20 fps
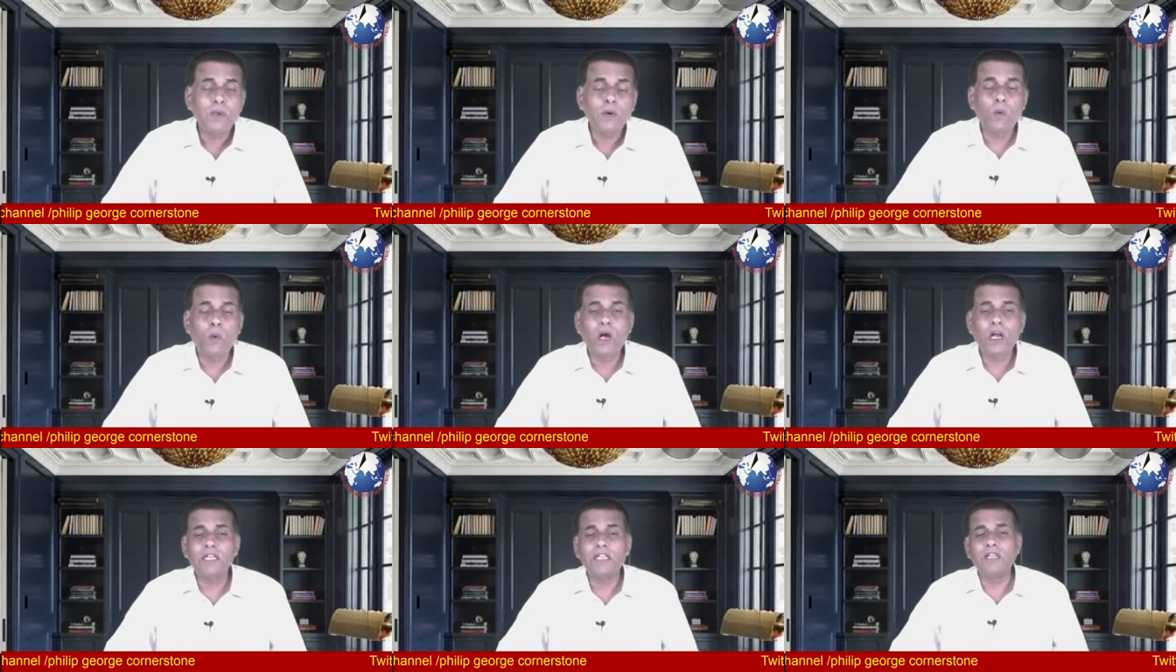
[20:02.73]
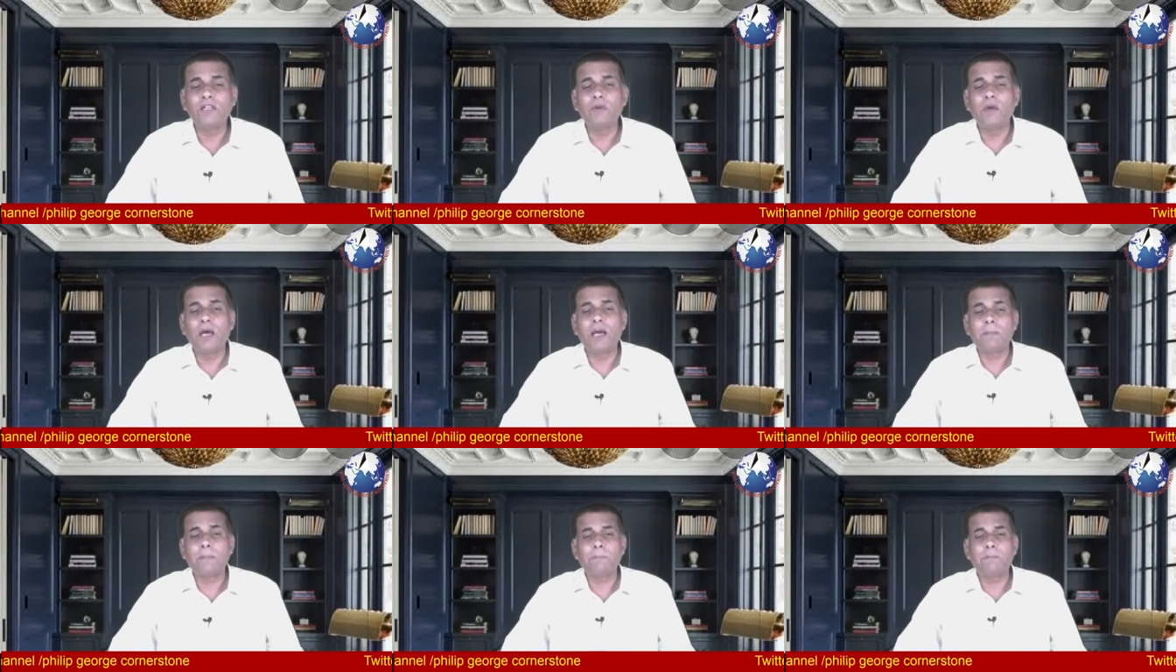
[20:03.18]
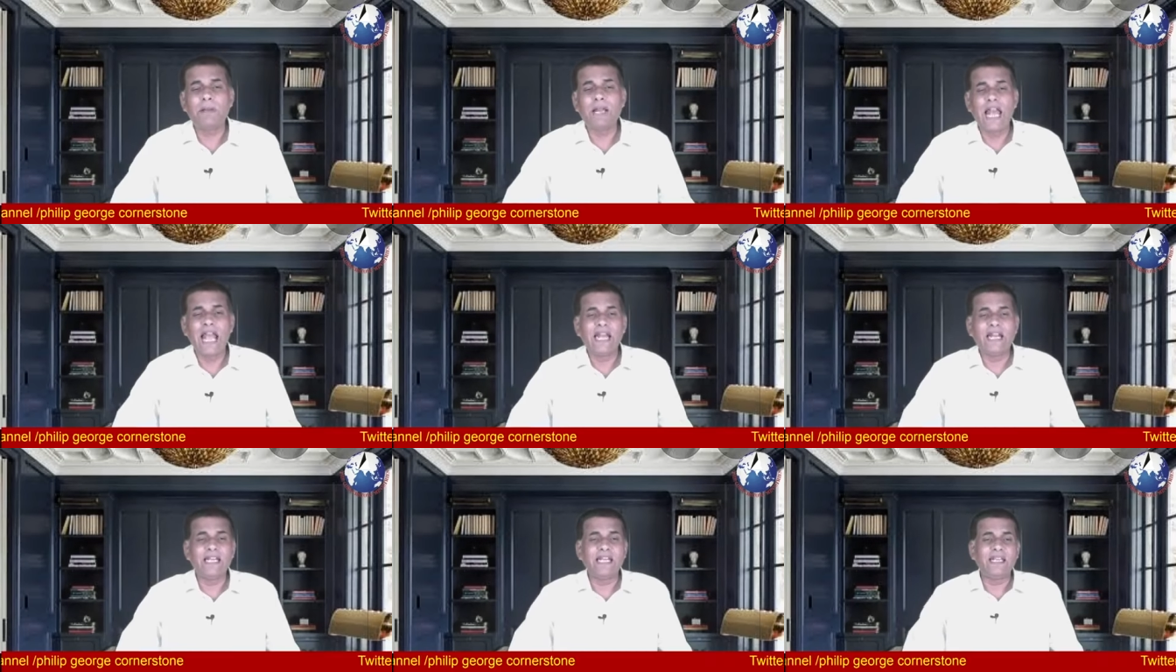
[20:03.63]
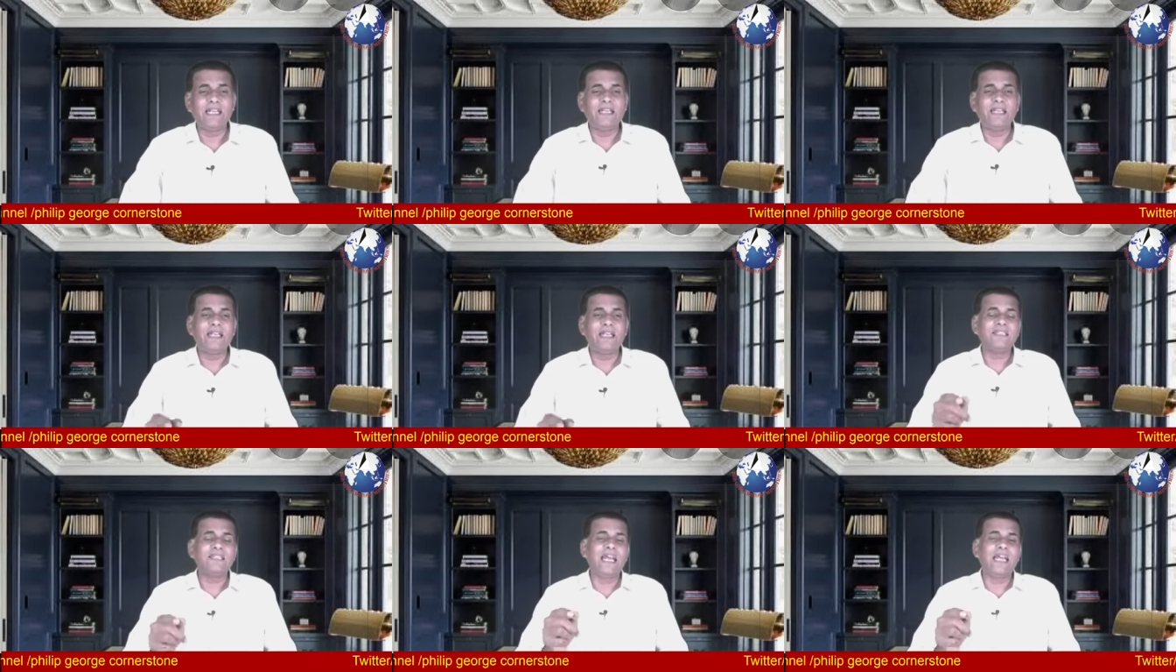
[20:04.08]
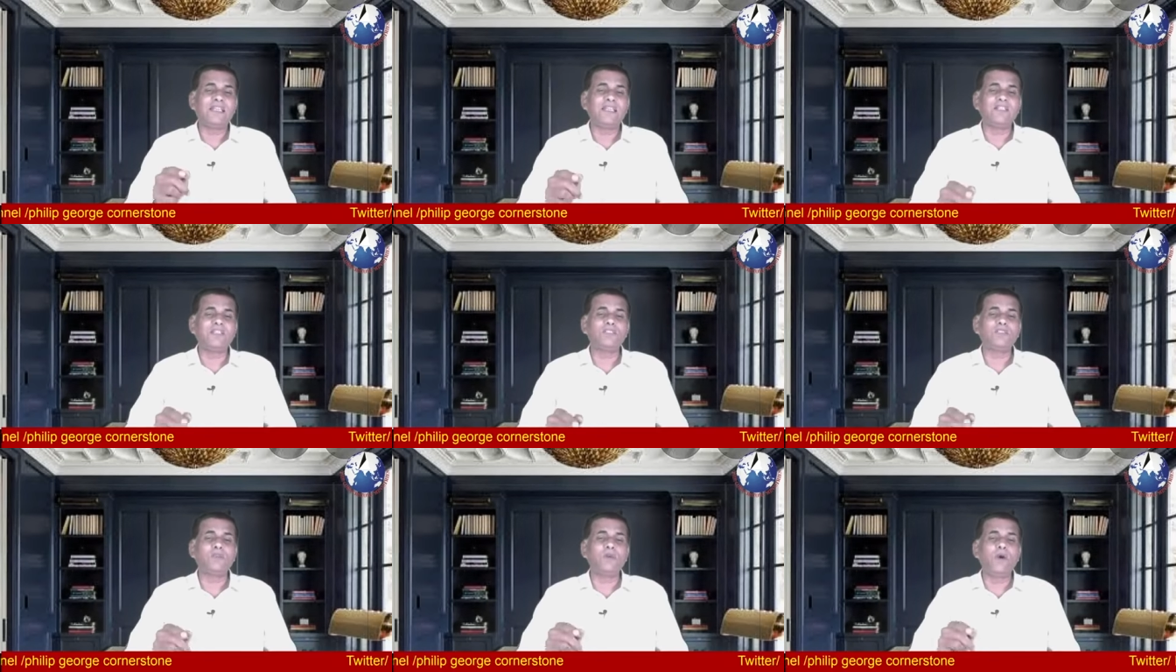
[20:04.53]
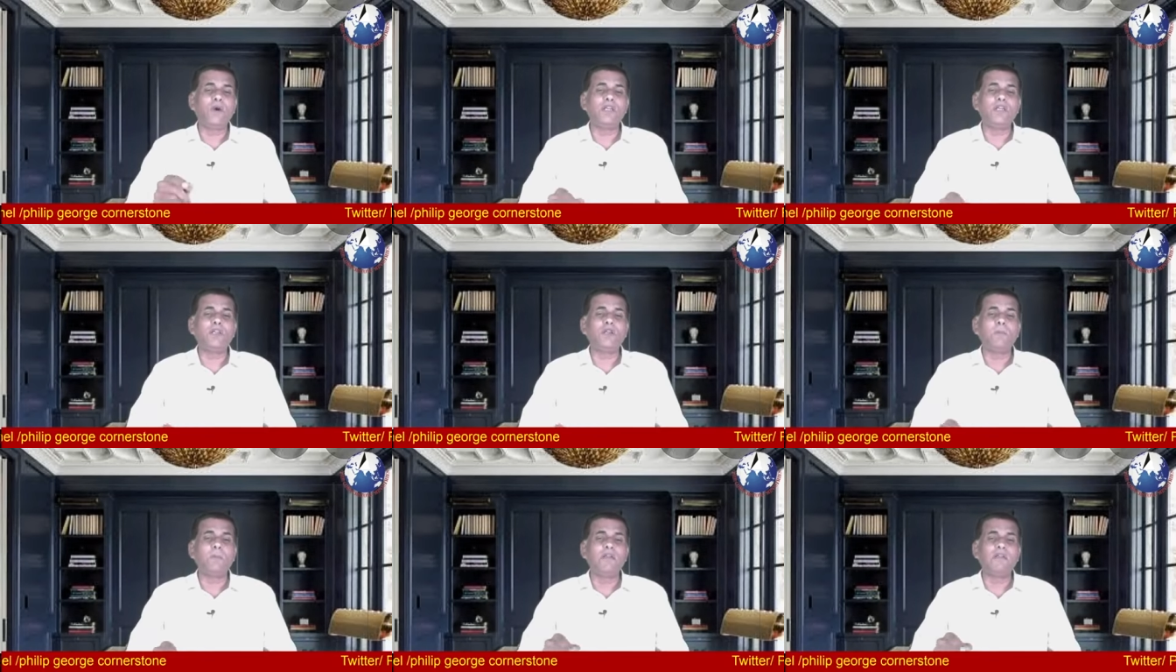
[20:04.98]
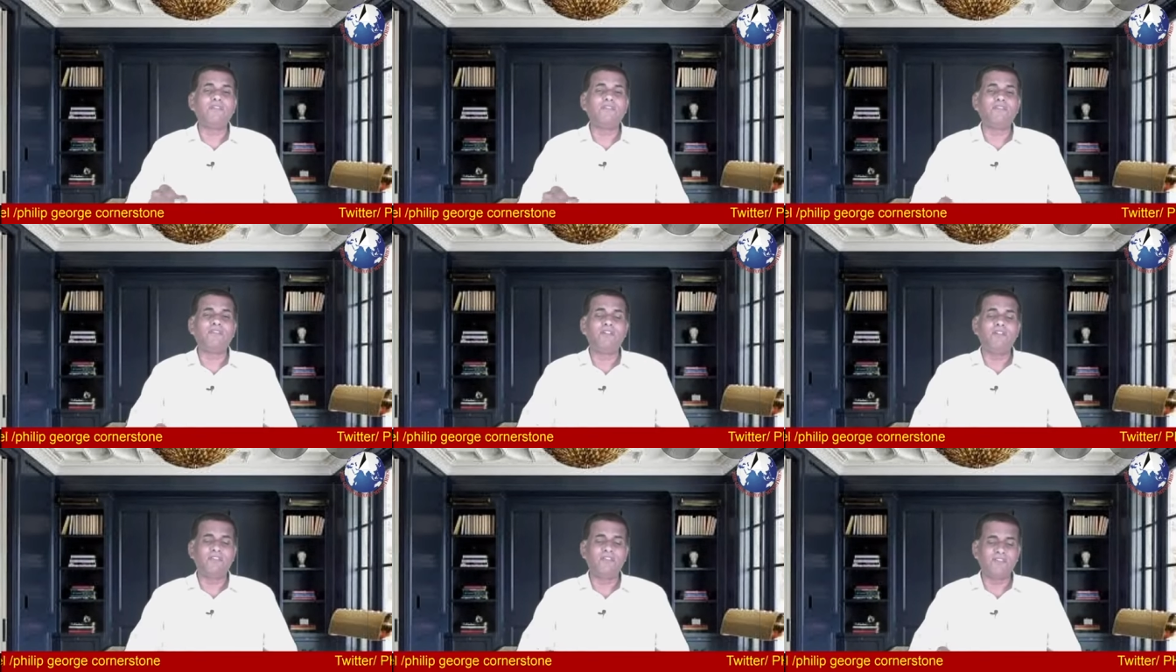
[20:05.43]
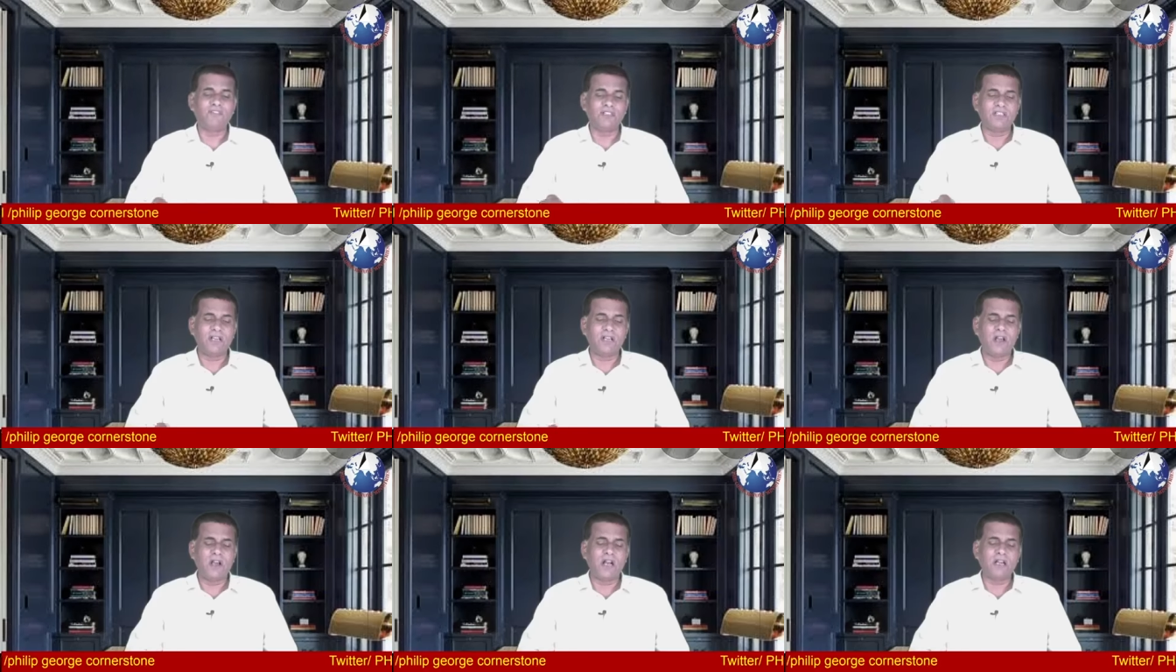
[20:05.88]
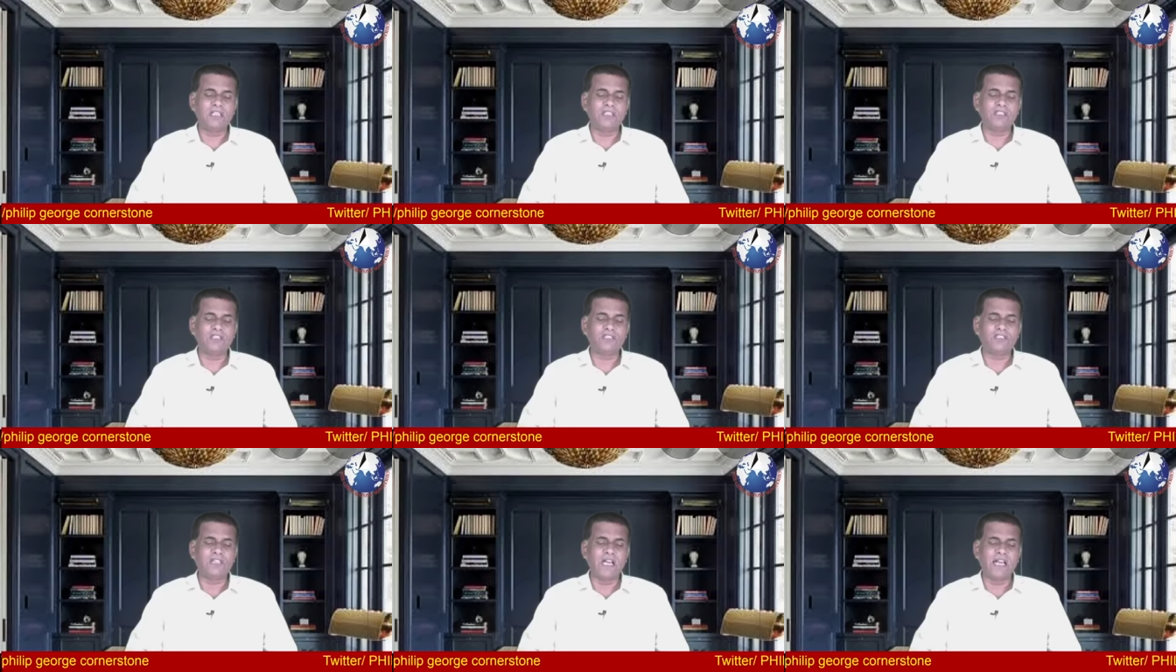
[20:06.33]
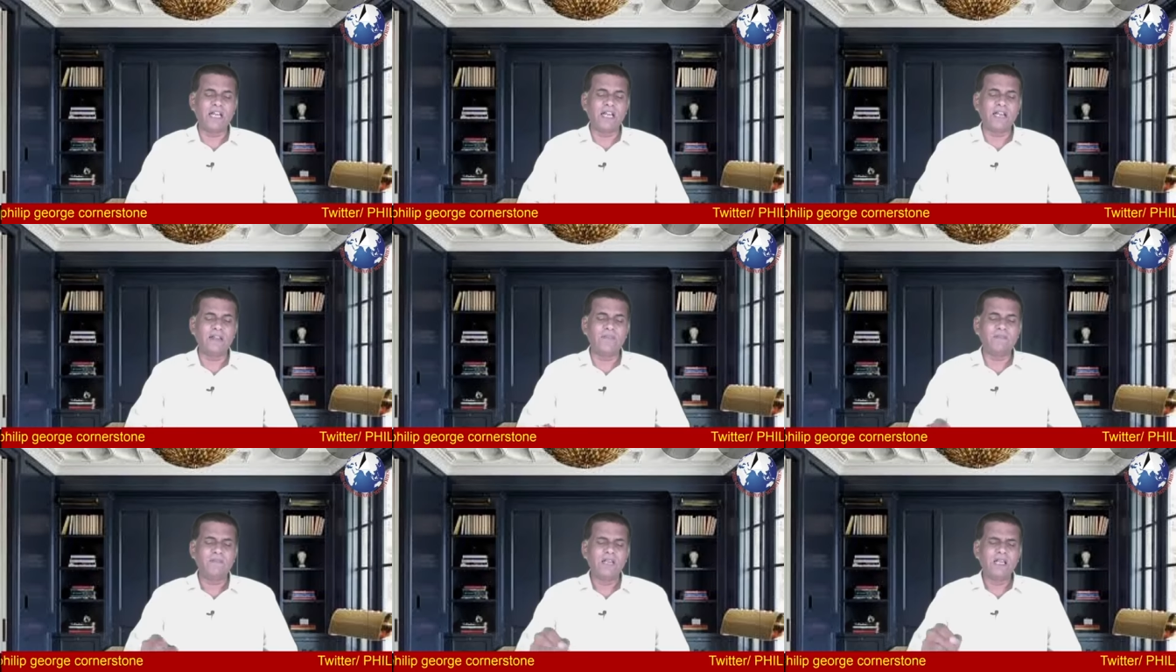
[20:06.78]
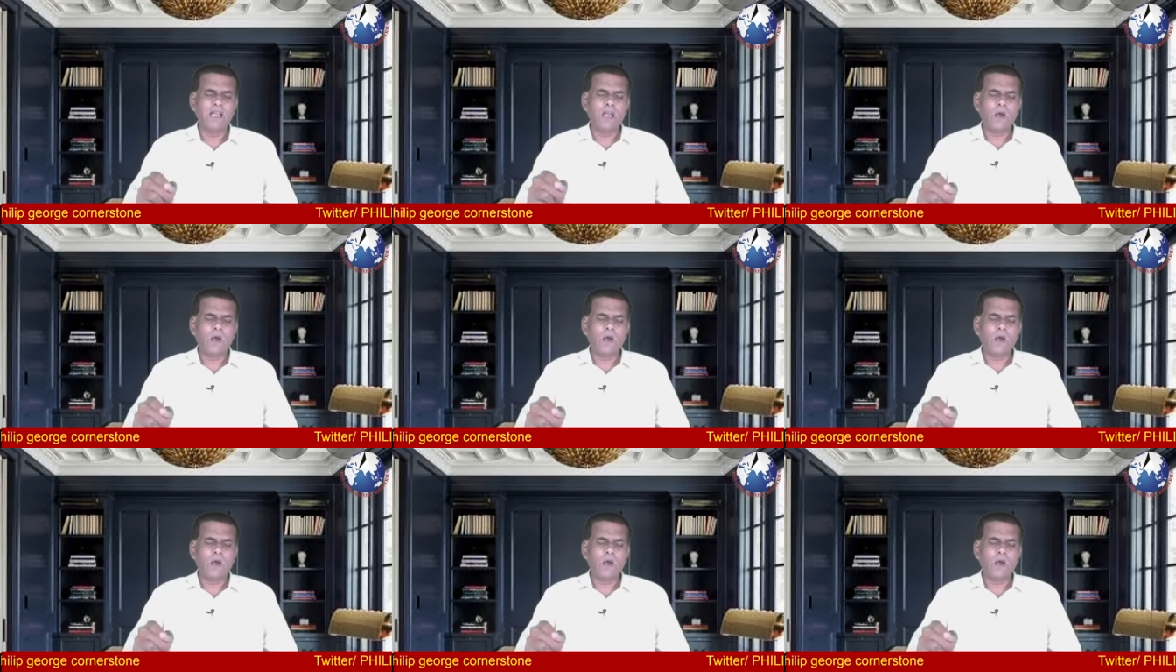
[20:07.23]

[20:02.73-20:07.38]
what you are planning that is going to be fulfilled the lord is telling